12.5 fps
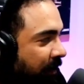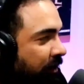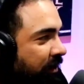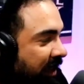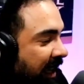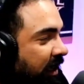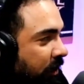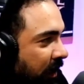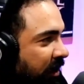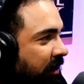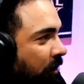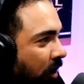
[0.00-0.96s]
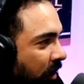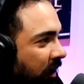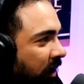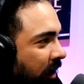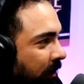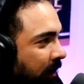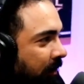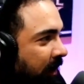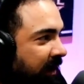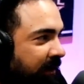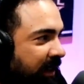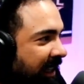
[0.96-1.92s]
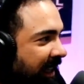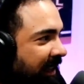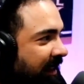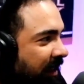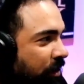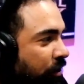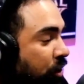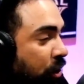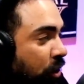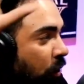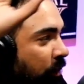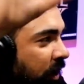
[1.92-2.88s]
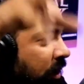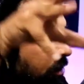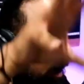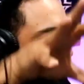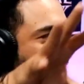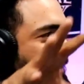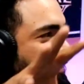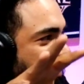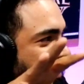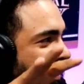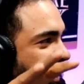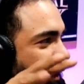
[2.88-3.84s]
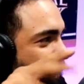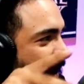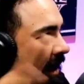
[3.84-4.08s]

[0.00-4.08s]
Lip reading: At Zany's, a small club, but if he didn't, you know, you could only go to theaters to see him.